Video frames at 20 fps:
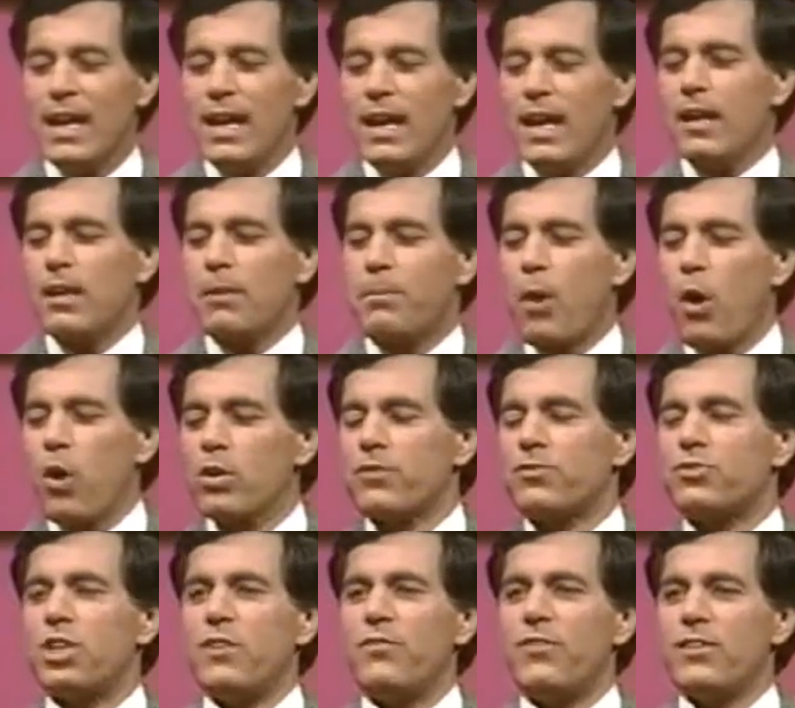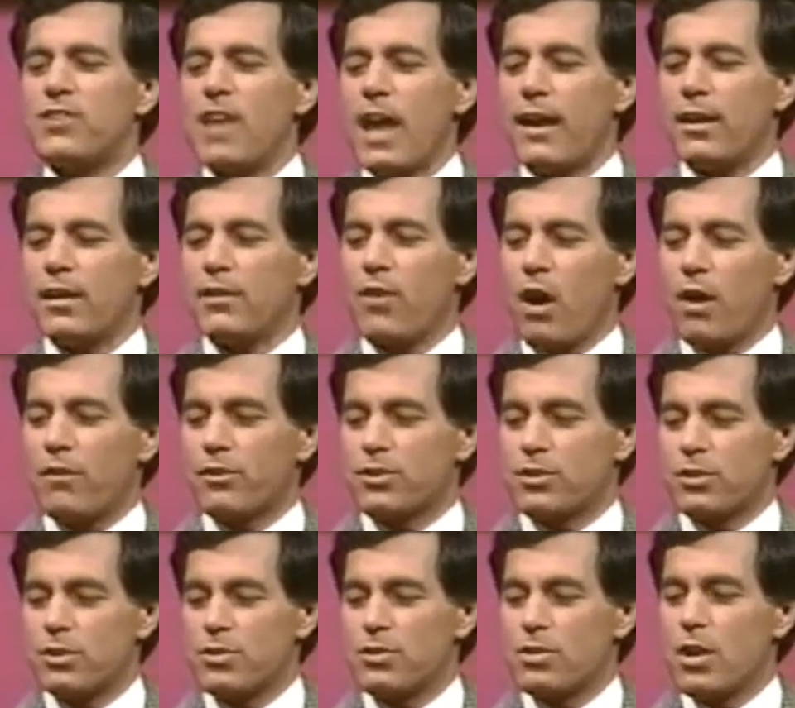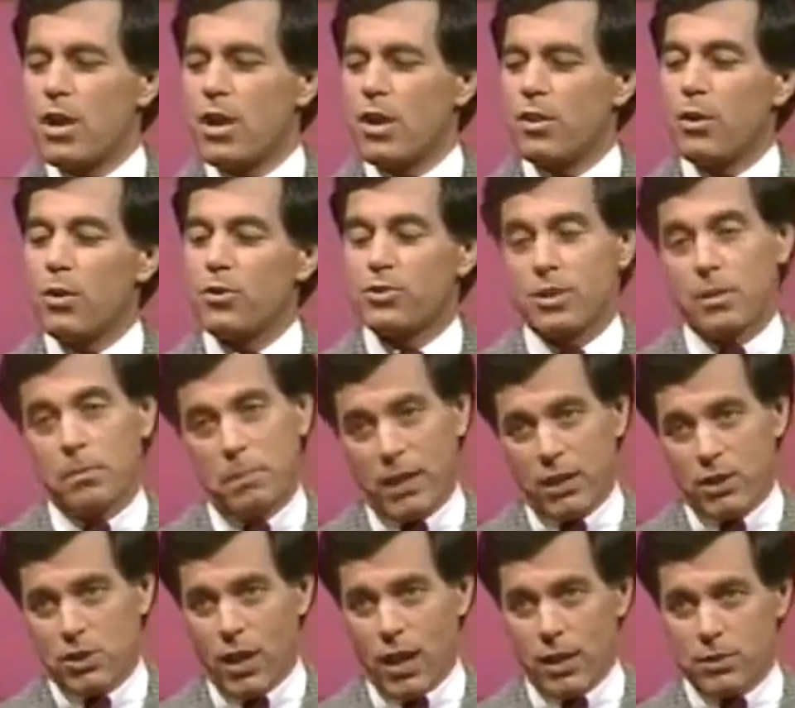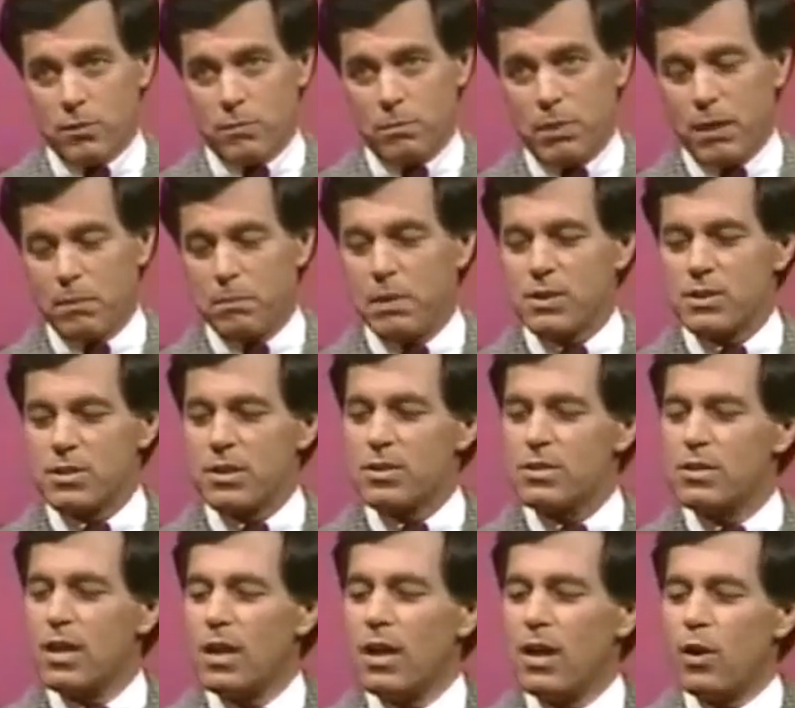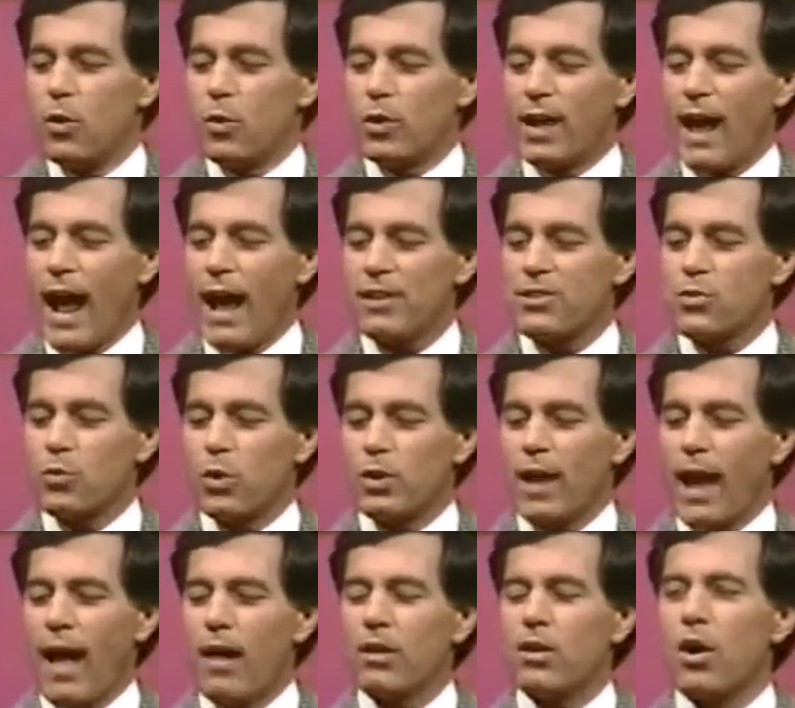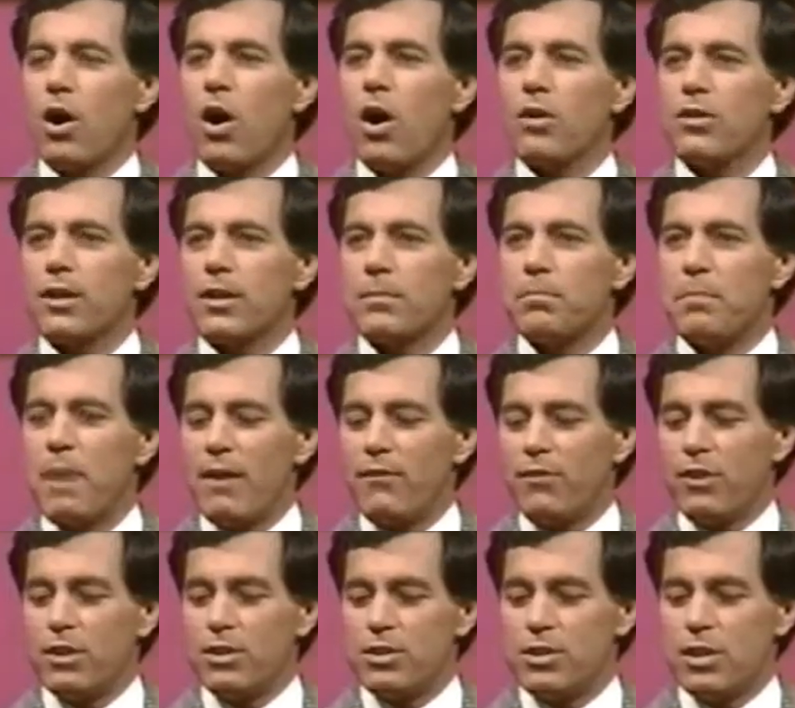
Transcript: In a poll of chief executive officers, those are the big shots of big business, when asked what alcoholic beverage